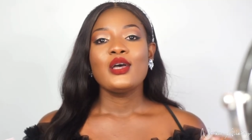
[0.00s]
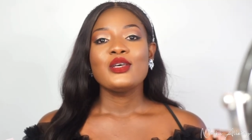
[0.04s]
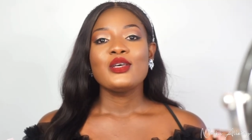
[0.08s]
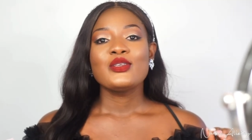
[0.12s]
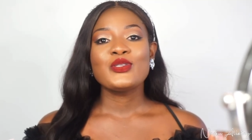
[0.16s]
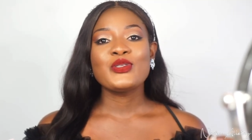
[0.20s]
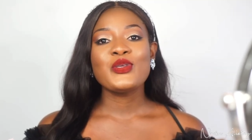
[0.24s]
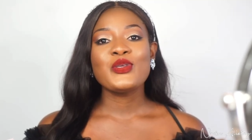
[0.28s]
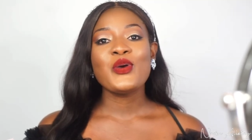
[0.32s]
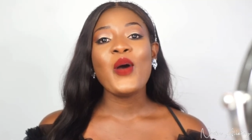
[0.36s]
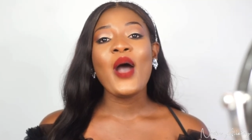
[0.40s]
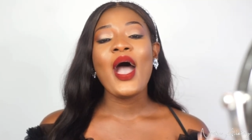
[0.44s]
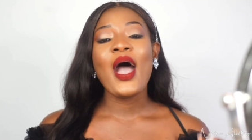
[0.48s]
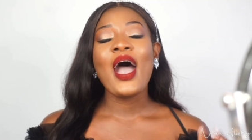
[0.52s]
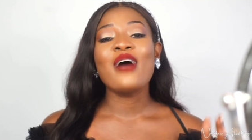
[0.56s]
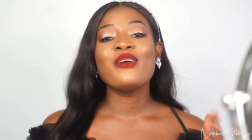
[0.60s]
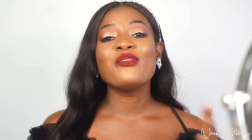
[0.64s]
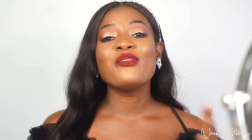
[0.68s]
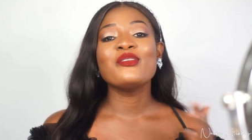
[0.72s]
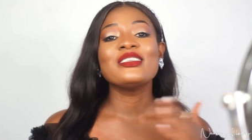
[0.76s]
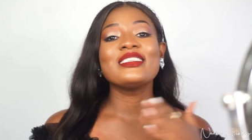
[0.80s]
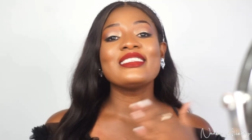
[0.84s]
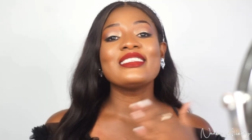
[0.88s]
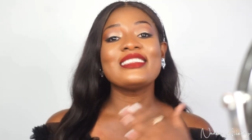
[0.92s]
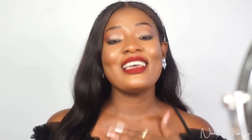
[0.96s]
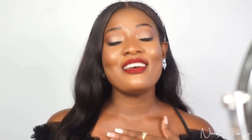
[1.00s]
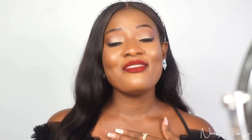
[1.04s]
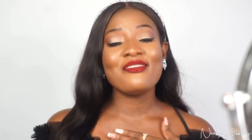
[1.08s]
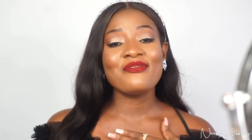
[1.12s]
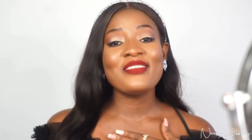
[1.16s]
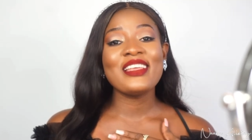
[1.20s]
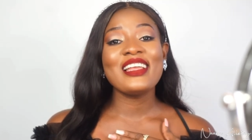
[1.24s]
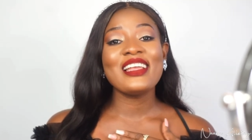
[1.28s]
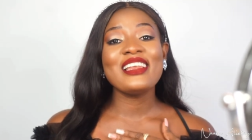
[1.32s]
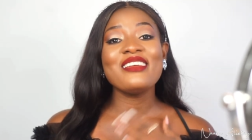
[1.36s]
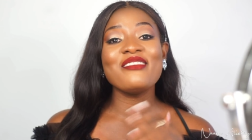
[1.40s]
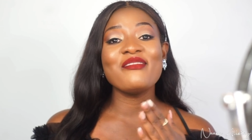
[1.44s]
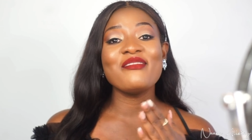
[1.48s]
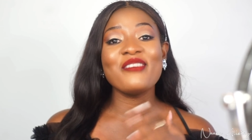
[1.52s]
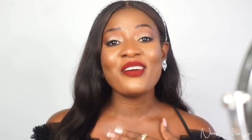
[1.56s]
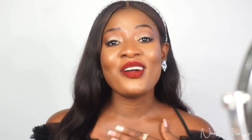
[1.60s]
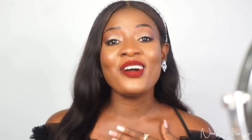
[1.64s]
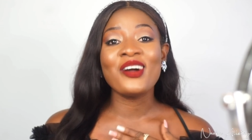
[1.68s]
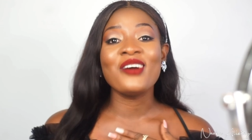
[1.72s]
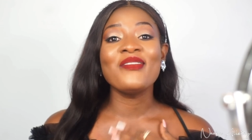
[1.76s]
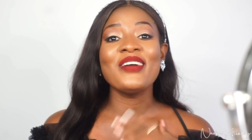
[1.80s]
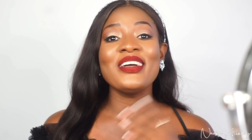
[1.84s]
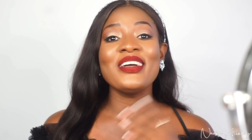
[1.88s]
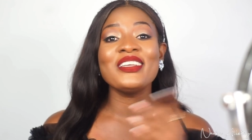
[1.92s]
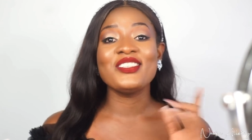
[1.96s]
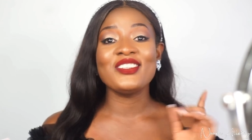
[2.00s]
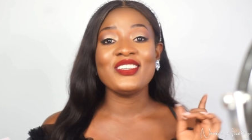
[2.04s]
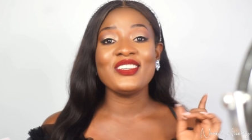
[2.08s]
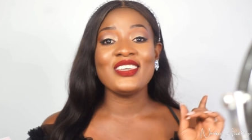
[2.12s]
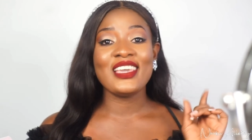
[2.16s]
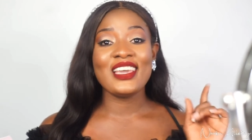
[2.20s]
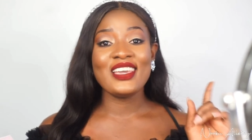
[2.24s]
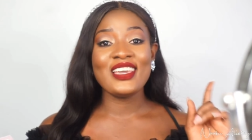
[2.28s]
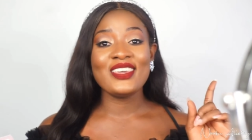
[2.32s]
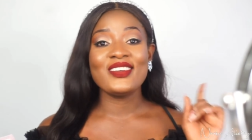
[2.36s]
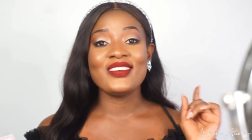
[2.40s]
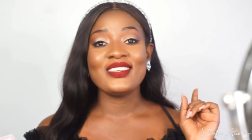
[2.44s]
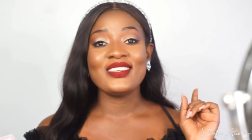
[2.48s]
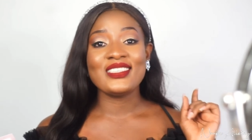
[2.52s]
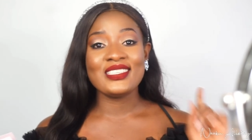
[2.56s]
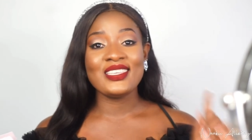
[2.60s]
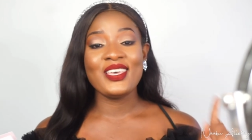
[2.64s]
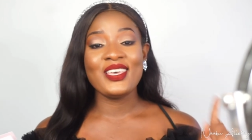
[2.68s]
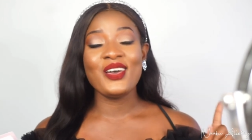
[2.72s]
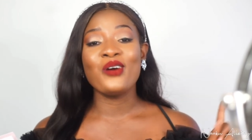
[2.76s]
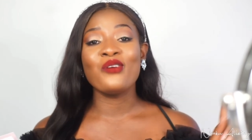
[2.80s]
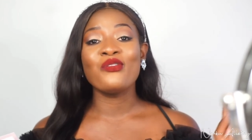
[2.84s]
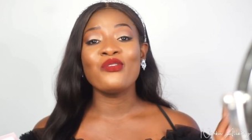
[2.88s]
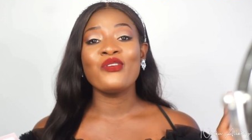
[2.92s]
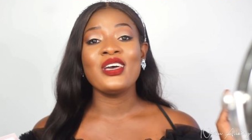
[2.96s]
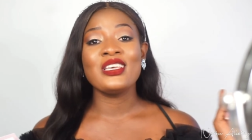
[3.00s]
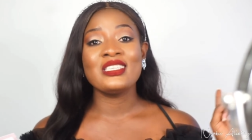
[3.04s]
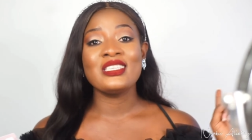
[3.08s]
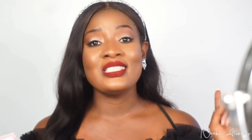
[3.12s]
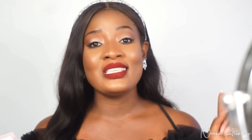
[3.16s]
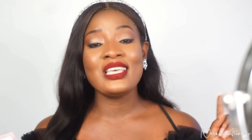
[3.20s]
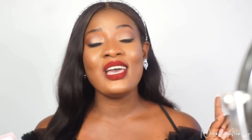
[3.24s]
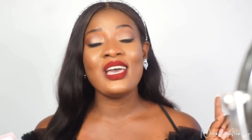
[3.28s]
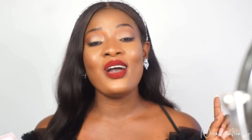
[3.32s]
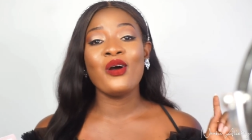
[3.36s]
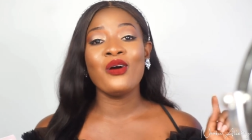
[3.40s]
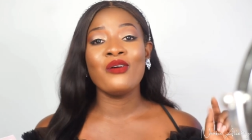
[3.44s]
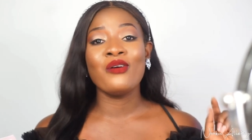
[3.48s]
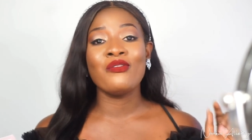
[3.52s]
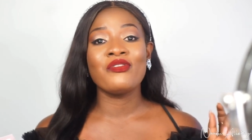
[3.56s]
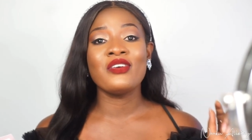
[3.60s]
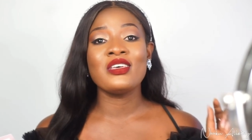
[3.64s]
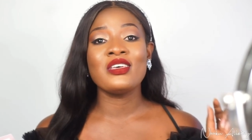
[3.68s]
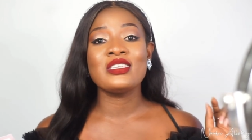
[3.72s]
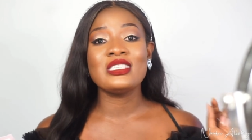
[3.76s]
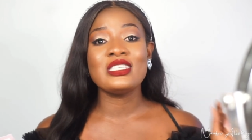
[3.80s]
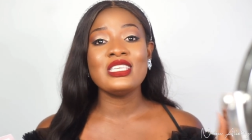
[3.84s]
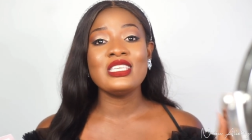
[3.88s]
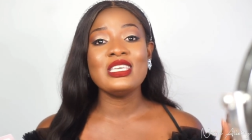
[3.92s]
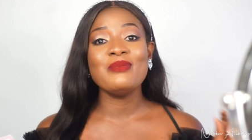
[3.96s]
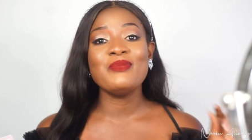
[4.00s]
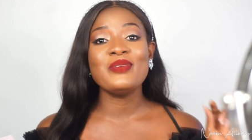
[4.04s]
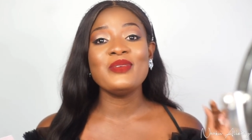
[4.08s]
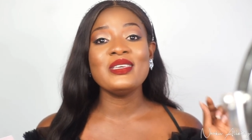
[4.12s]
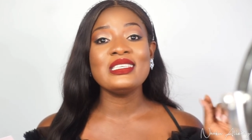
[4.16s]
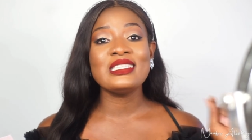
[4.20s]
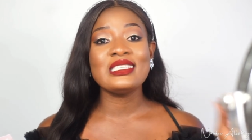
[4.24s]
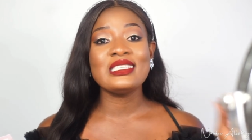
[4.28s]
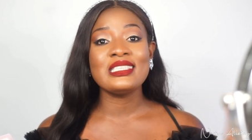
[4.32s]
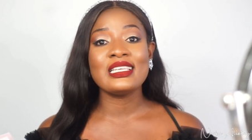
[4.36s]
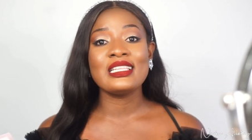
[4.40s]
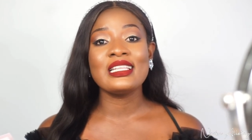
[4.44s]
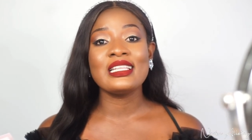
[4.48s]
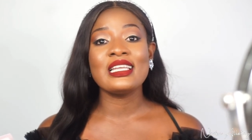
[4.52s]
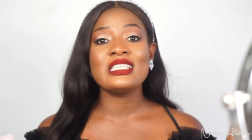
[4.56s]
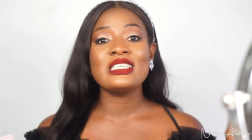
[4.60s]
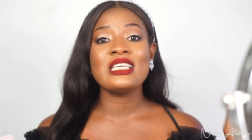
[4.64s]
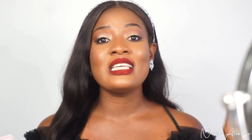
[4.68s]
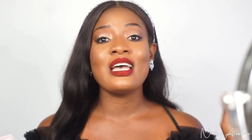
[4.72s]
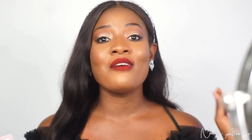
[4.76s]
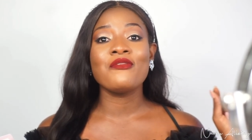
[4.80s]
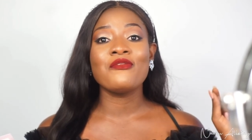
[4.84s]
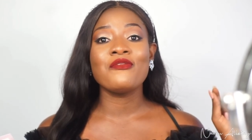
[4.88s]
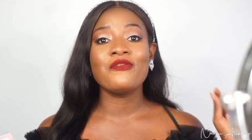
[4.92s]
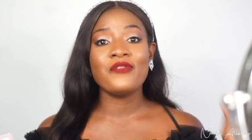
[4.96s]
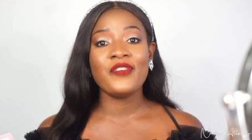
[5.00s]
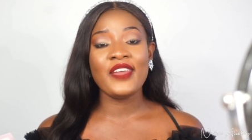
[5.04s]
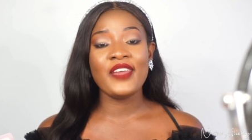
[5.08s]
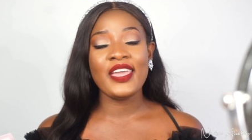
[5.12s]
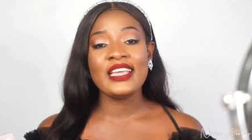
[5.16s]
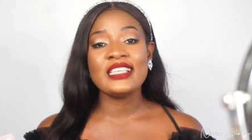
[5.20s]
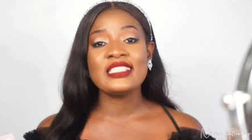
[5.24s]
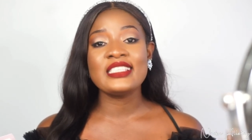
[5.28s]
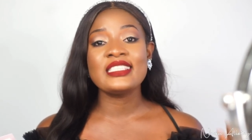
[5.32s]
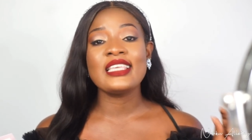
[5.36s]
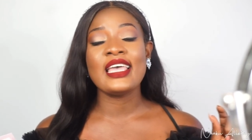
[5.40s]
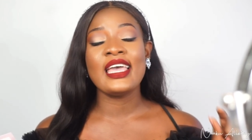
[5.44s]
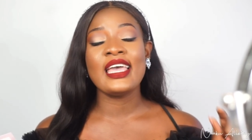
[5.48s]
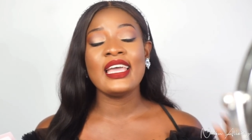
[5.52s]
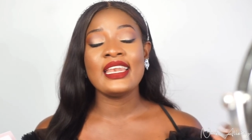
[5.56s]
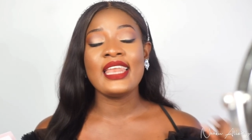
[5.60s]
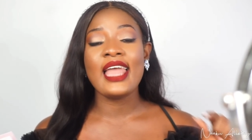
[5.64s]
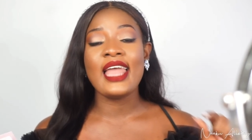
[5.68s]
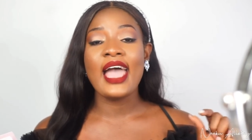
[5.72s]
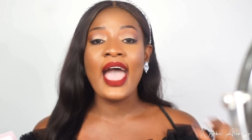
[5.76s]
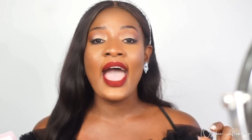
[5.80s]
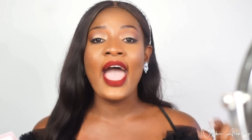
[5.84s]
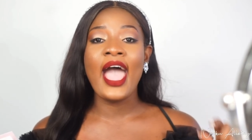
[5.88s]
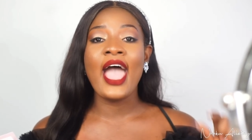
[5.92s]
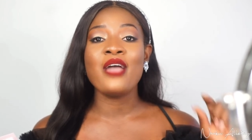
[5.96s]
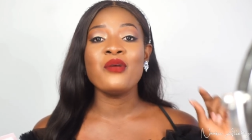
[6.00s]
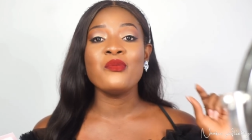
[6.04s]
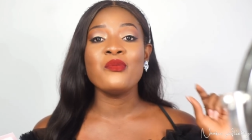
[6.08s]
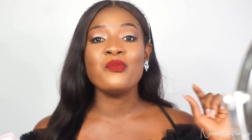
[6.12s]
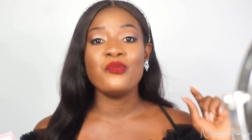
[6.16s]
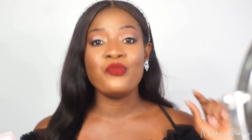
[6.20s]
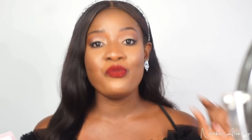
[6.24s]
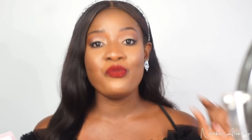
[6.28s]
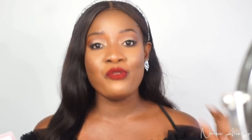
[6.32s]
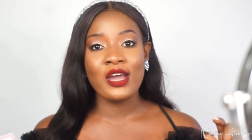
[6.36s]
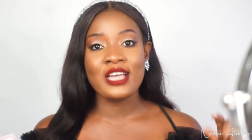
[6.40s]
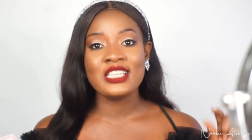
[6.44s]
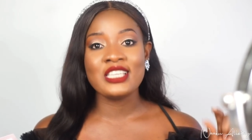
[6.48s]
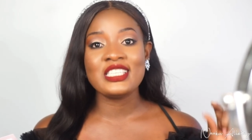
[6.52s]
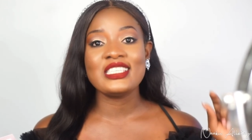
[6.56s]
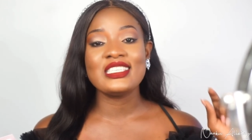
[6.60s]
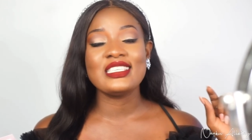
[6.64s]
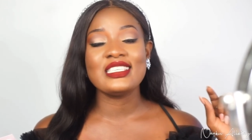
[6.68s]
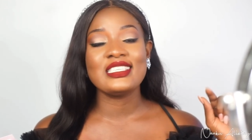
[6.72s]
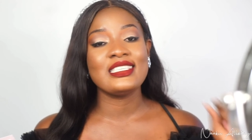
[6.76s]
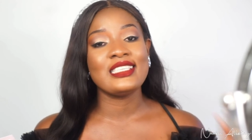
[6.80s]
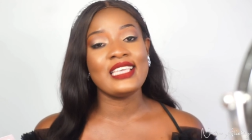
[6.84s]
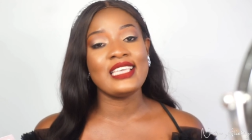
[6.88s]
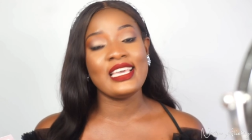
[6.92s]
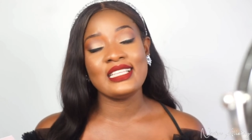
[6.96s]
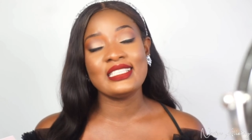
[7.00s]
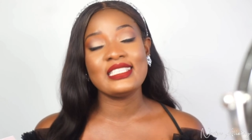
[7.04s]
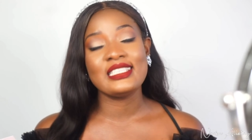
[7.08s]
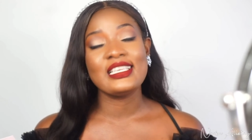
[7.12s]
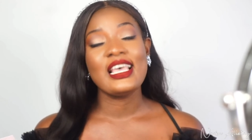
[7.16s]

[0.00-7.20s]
So I would definitely recommend you get yourself a set of the CB Signature Face and Eye Brush Set.